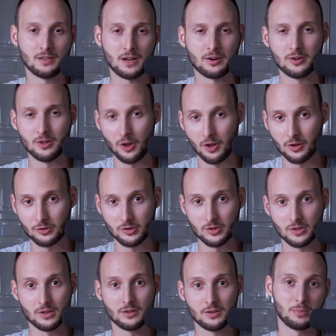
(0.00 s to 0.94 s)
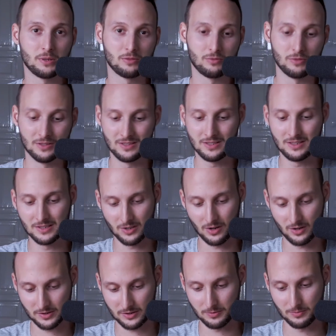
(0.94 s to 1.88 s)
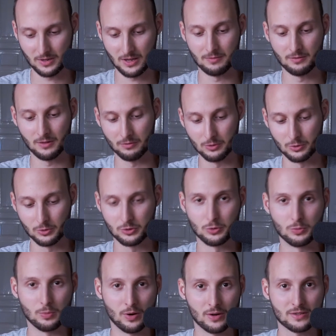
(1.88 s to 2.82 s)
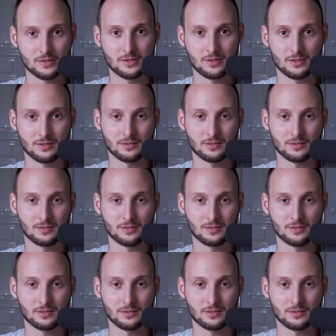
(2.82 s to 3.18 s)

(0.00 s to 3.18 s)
in our analogy, between these awesome game dev YouTubers.